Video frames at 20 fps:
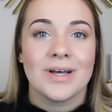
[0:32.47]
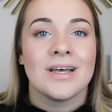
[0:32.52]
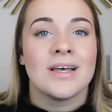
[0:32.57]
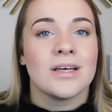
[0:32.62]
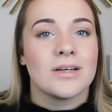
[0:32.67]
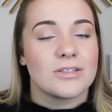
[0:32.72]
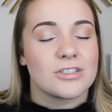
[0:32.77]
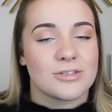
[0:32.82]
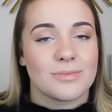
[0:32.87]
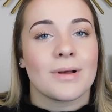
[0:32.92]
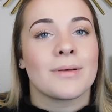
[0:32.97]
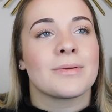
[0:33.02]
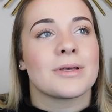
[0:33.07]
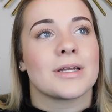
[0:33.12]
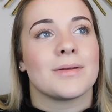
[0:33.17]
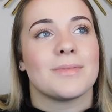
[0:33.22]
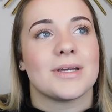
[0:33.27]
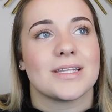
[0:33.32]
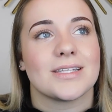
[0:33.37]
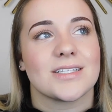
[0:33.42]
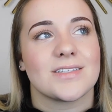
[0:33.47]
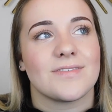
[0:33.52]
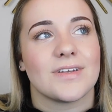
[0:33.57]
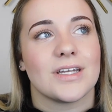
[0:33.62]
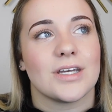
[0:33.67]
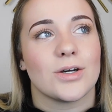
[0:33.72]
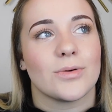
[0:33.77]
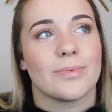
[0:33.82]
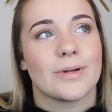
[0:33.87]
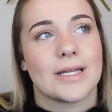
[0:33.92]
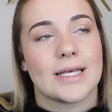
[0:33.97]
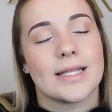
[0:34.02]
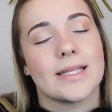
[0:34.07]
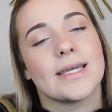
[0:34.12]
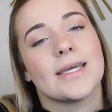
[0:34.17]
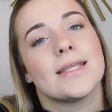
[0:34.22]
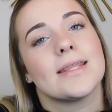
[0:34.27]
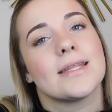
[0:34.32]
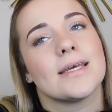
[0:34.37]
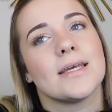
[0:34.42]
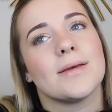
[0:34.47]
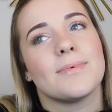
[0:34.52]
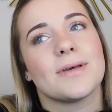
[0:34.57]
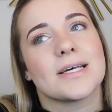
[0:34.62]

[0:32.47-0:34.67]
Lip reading: which is probably going to make this video pretty lengthy